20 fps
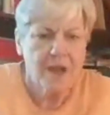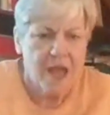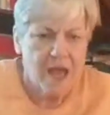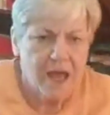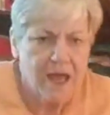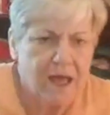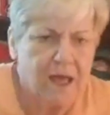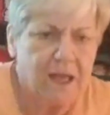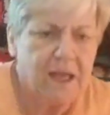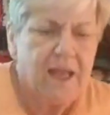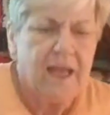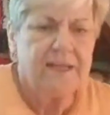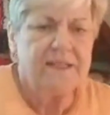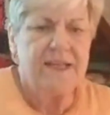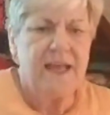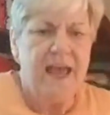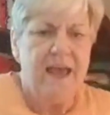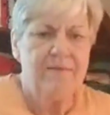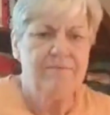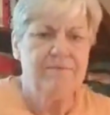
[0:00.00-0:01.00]
I like to
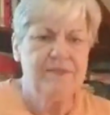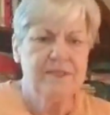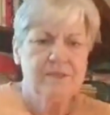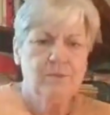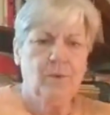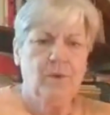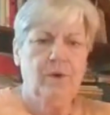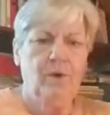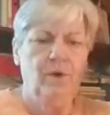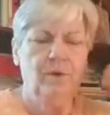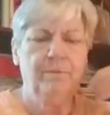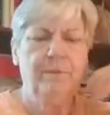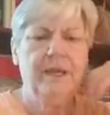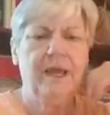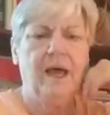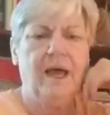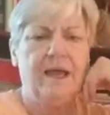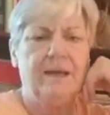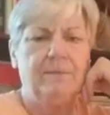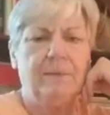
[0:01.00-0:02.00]
have this one on
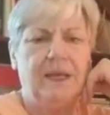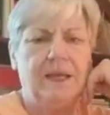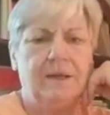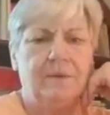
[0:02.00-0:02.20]
behind me.